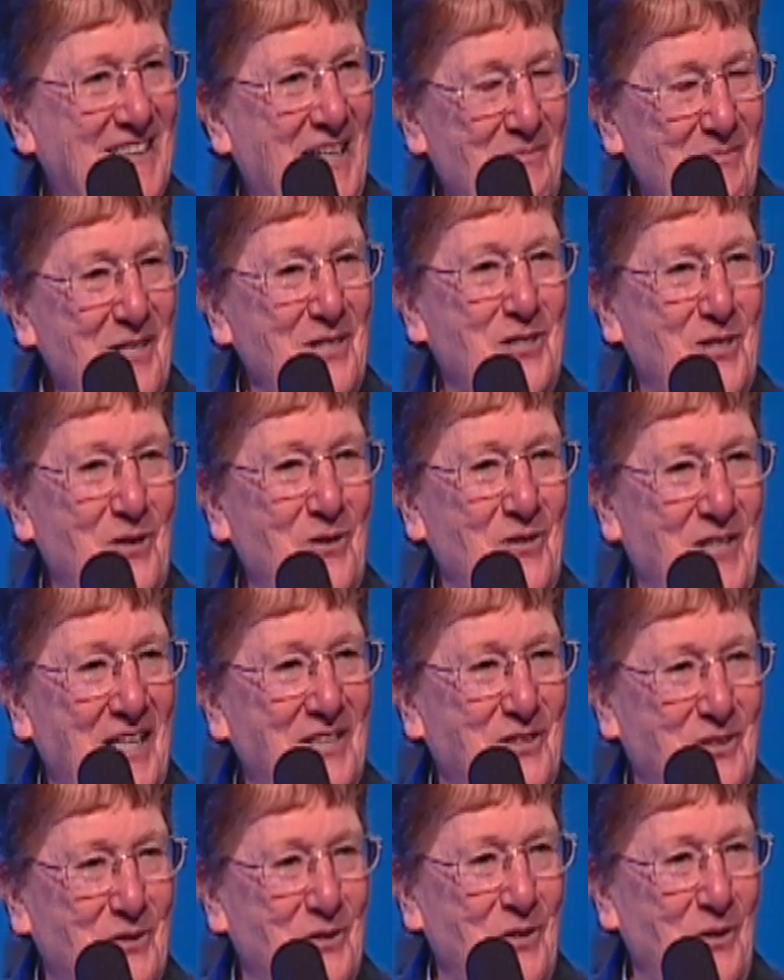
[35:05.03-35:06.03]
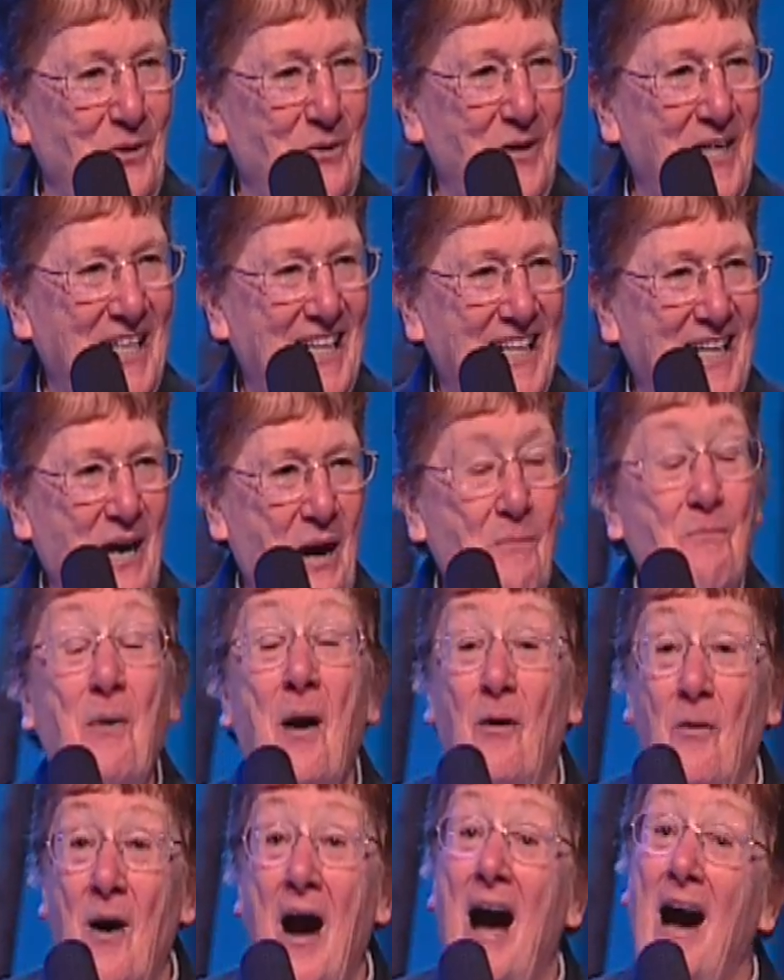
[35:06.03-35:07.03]
I'm not sure that's true.
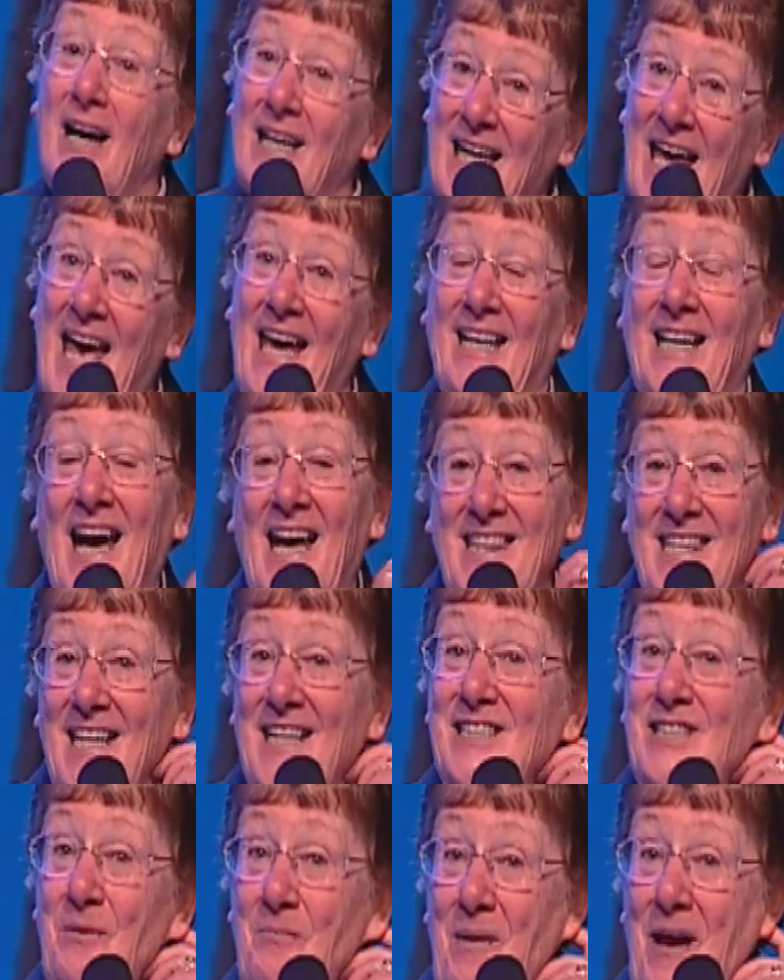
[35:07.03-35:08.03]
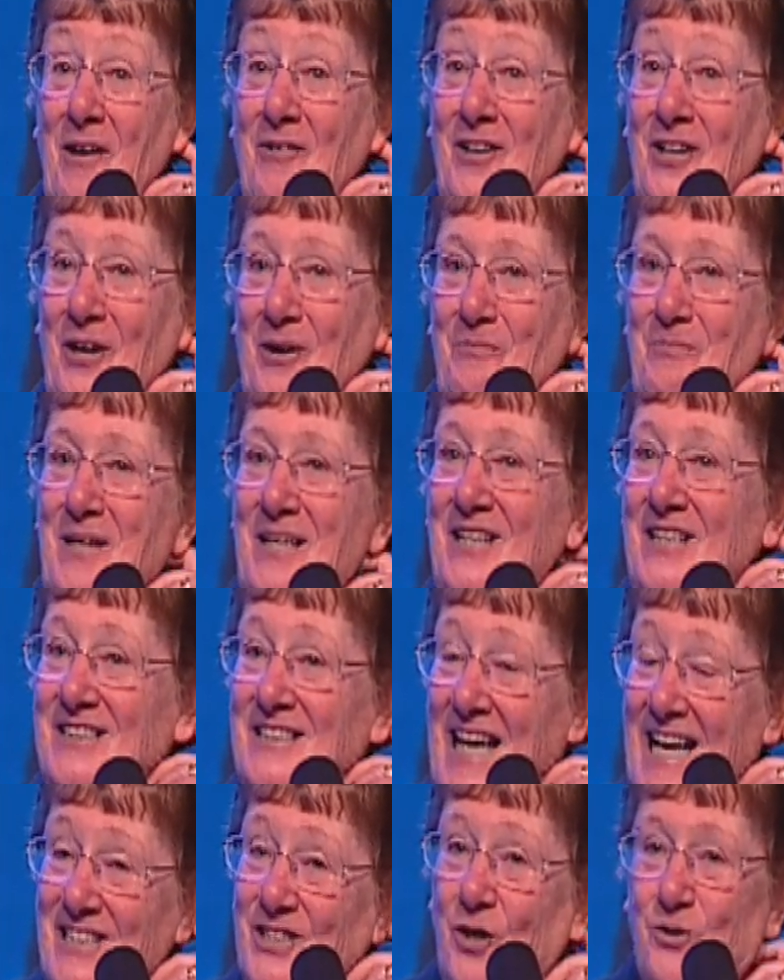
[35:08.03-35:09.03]
But again, I think it's a barrier
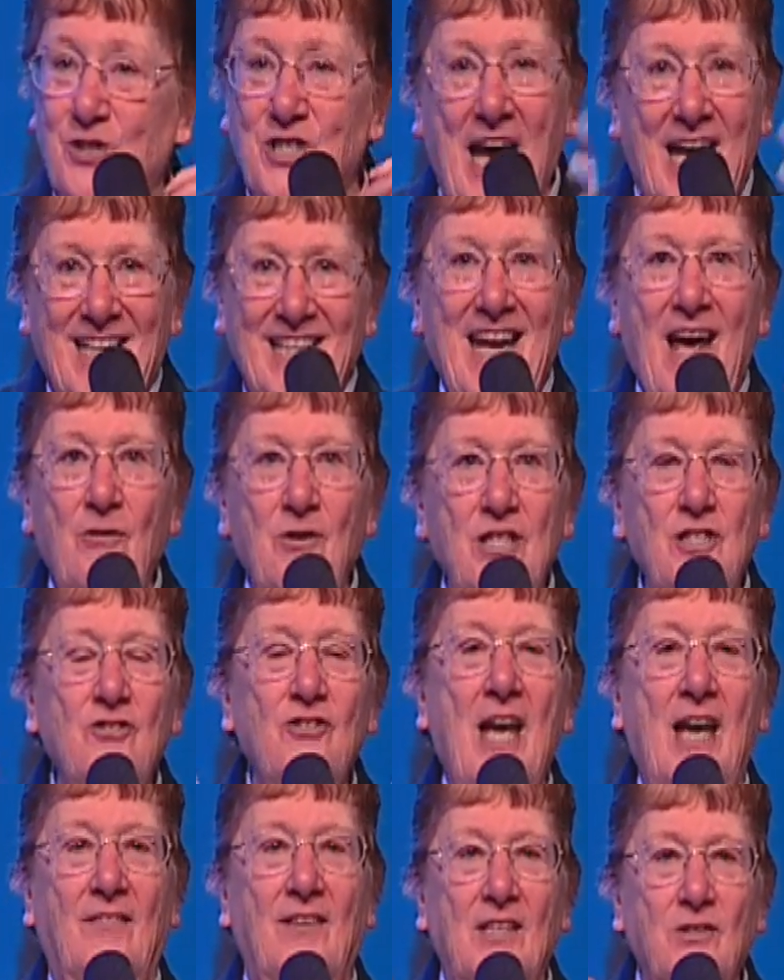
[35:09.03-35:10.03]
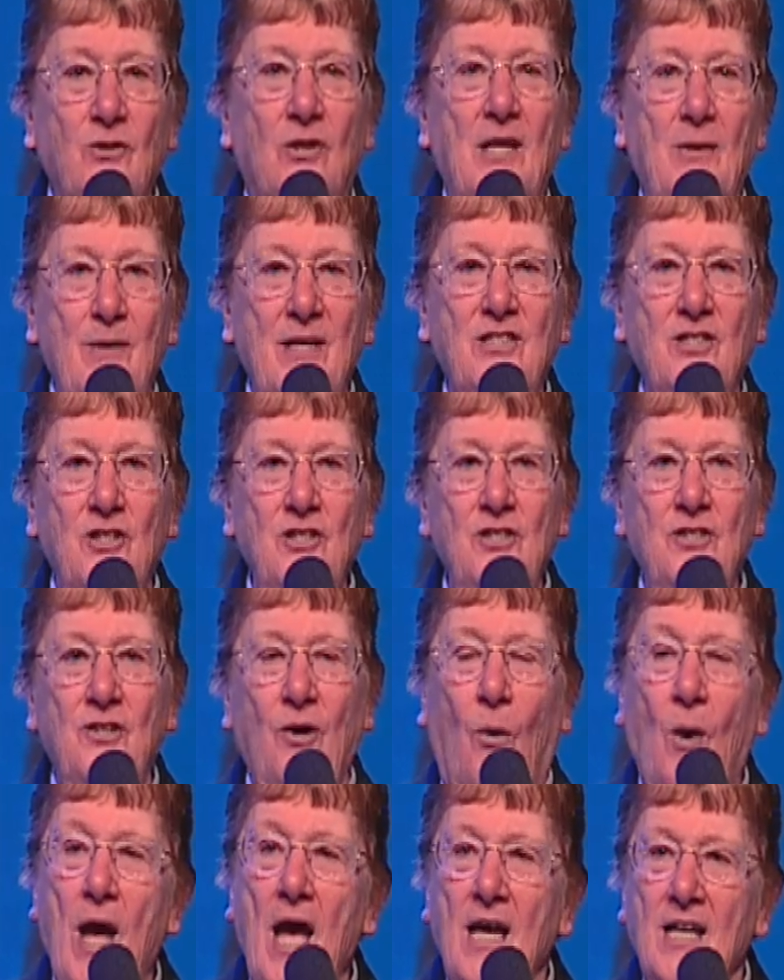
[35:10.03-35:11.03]
because, and so check it out in your head. That's all I'm asking you
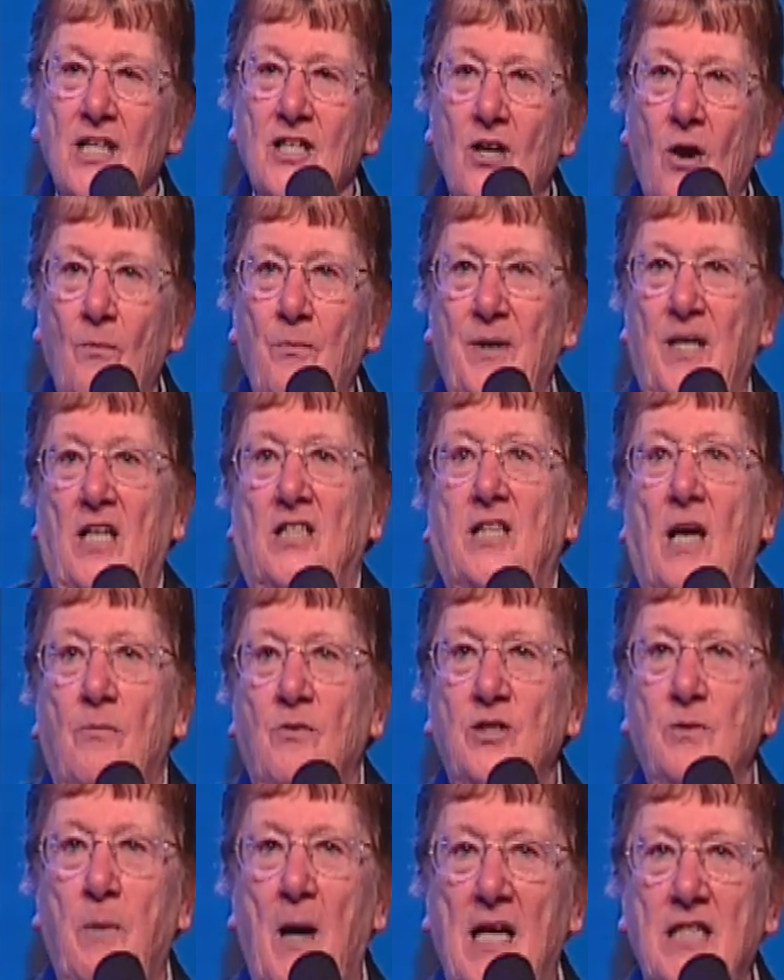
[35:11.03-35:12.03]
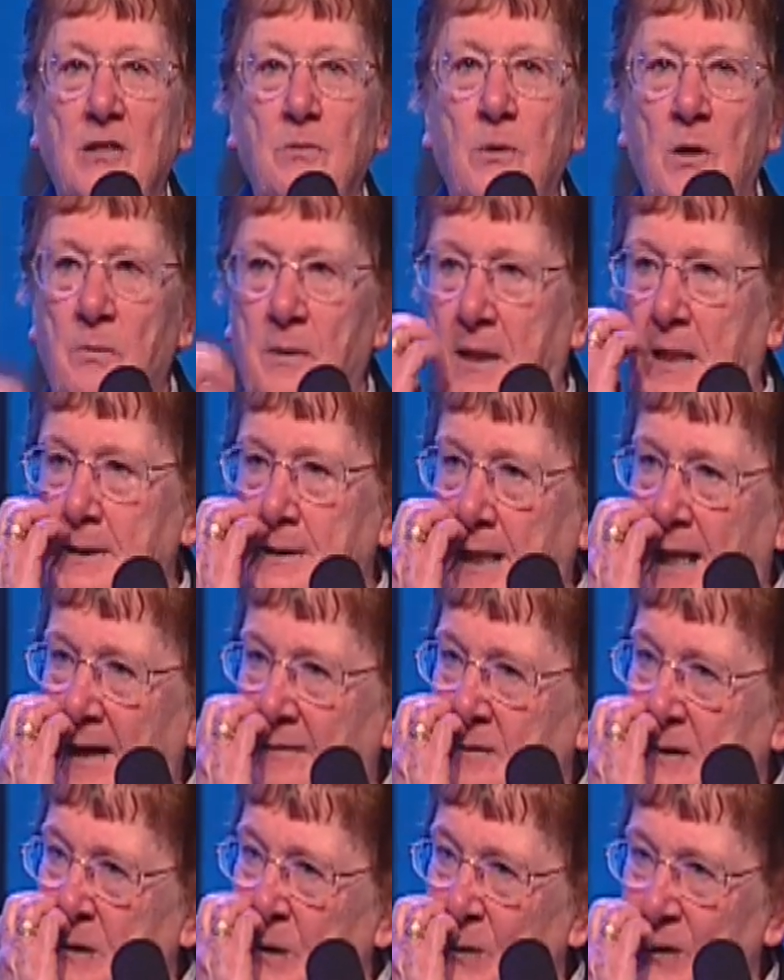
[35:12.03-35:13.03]
to do. You know, because I'm responsible, because I
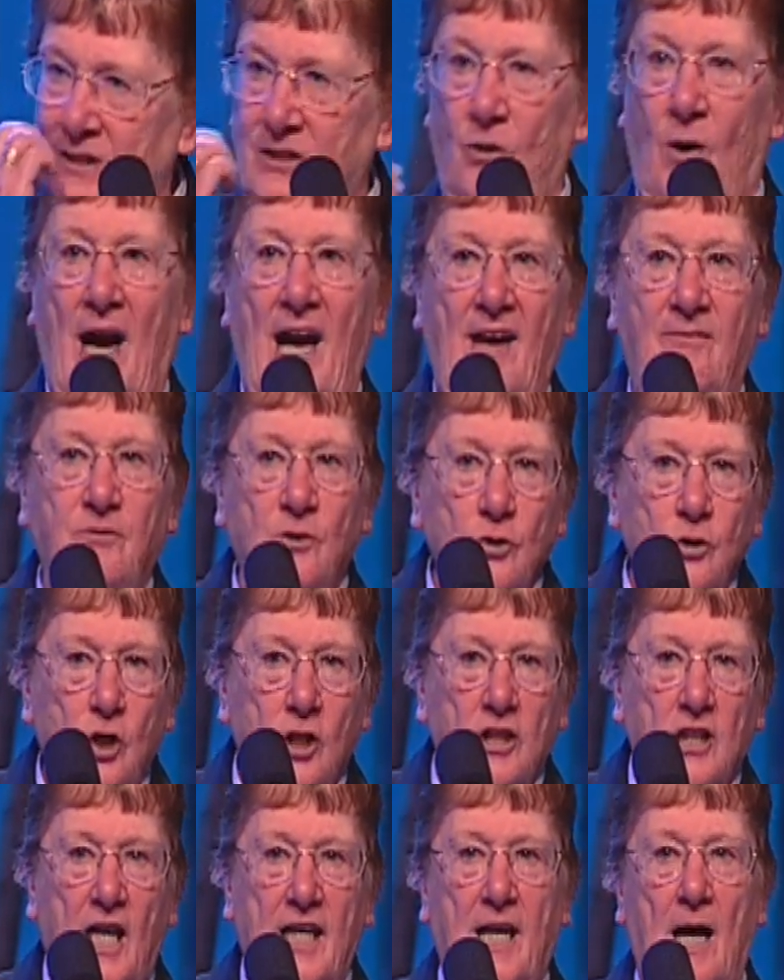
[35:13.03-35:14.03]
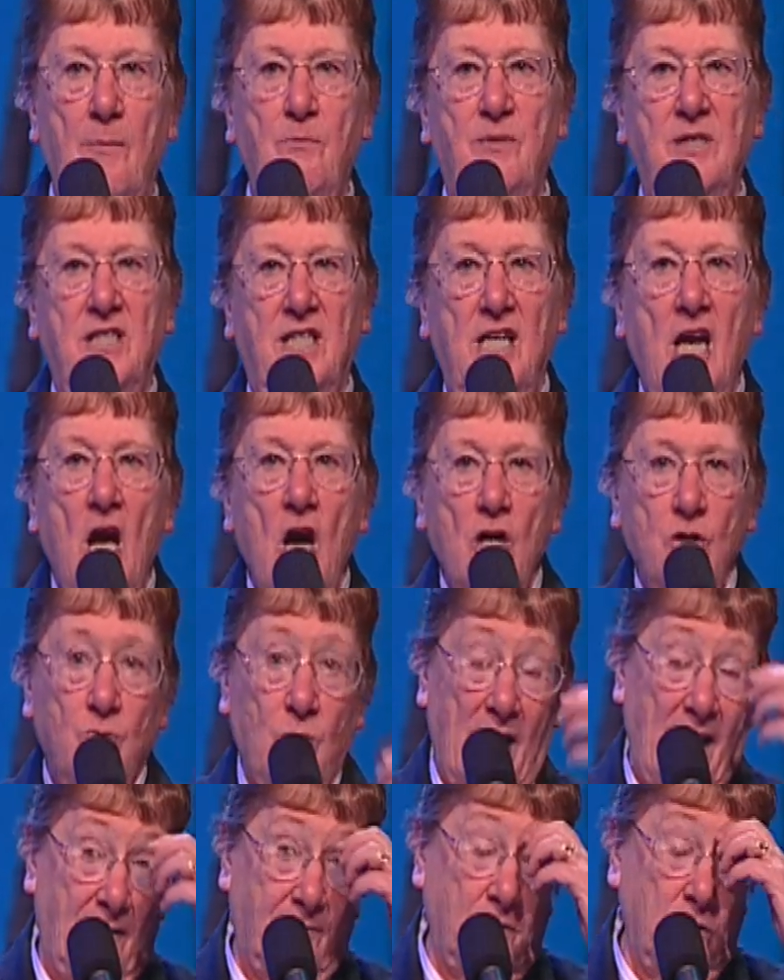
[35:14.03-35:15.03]
have to do it, do I have to look like I'm busy?
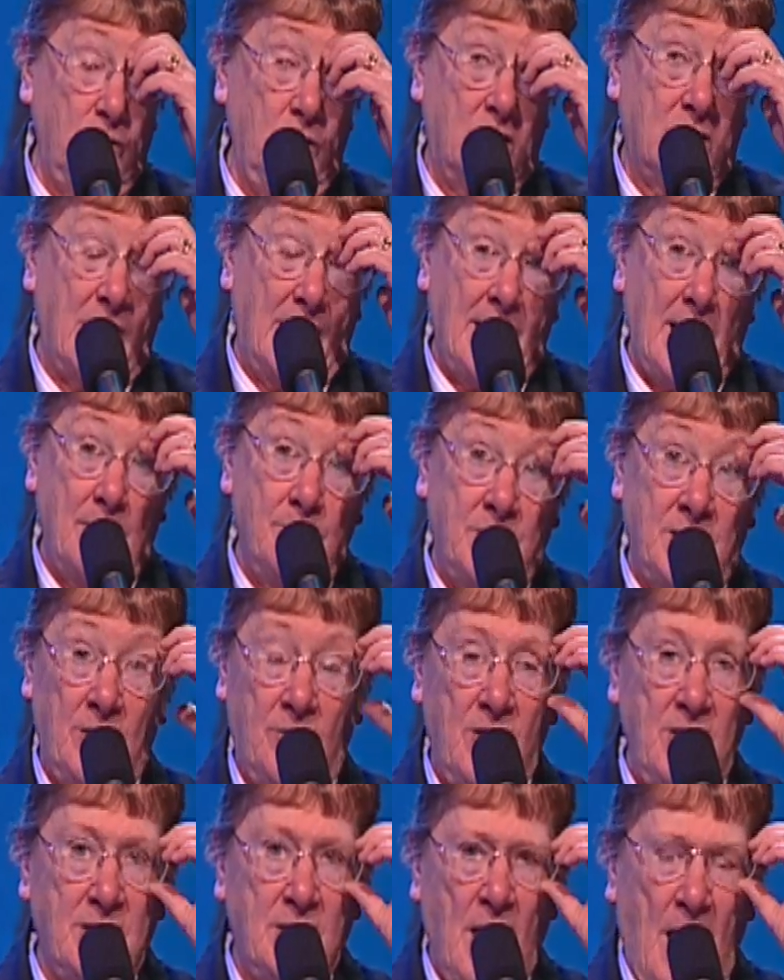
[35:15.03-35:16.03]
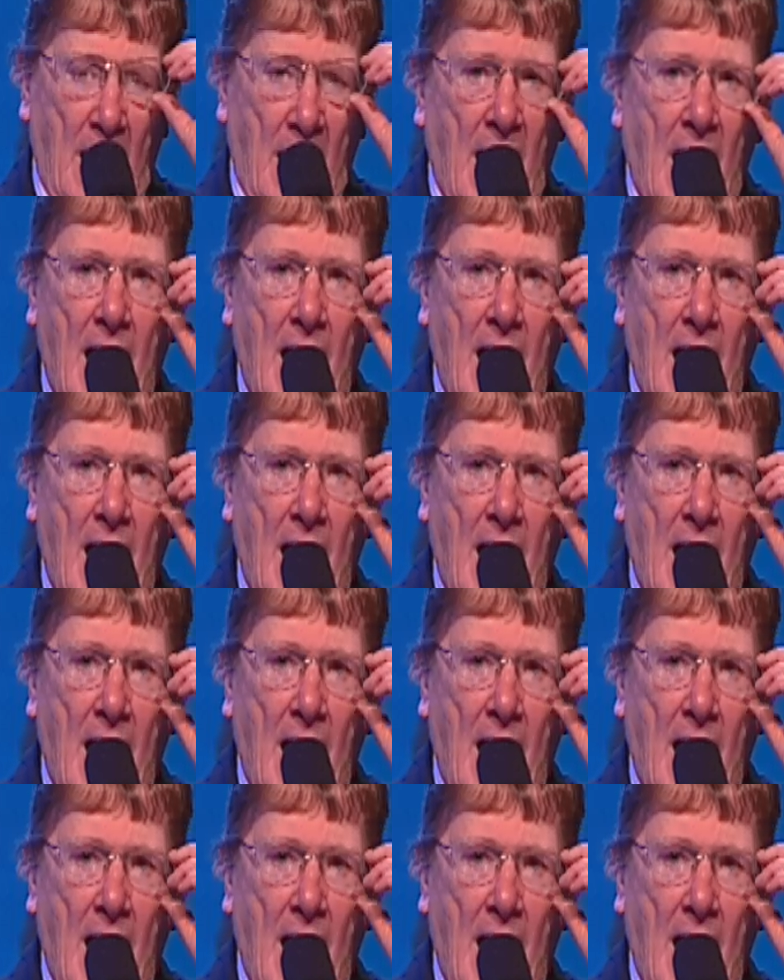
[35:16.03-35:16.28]
Do I have to look like I'm serious?